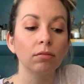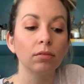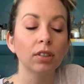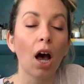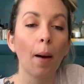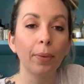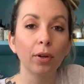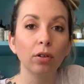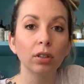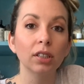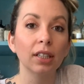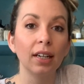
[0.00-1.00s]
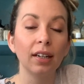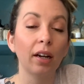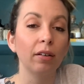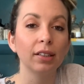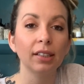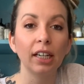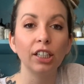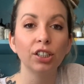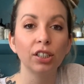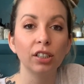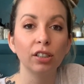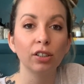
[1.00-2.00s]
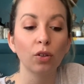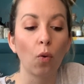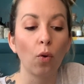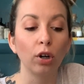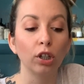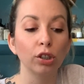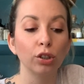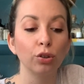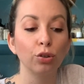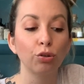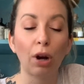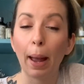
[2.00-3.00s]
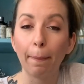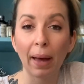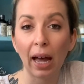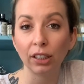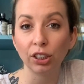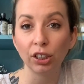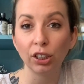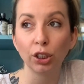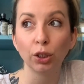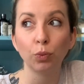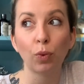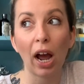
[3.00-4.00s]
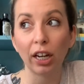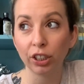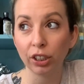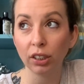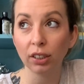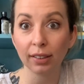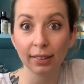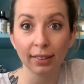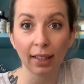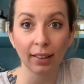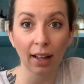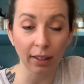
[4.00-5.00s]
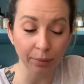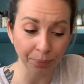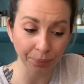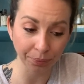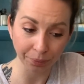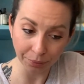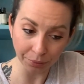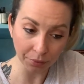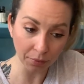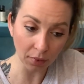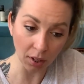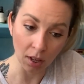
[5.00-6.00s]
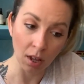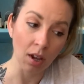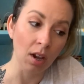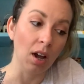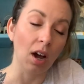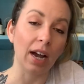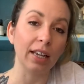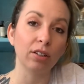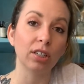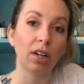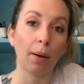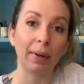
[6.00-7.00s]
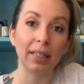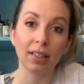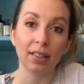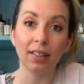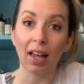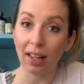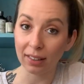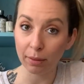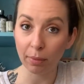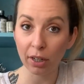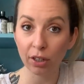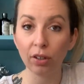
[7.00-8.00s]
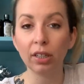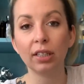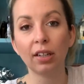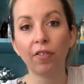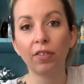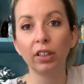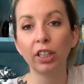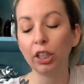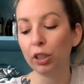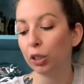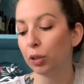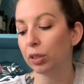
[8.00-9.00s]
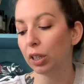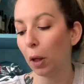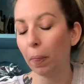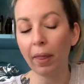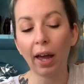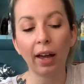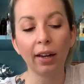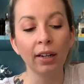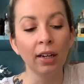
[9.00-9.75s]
topical skin irritations or dry patches, rashes, things like that. I use it on my son's eczema. You can definitely use it on that.